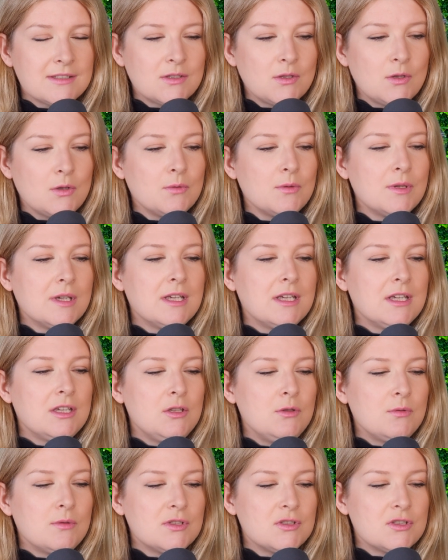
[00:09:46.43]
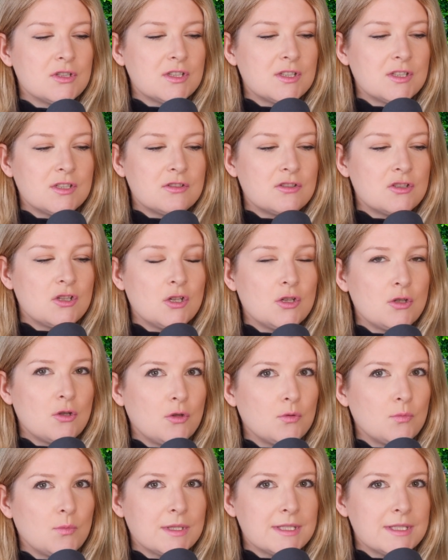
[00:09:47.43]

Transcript: So you can just turn on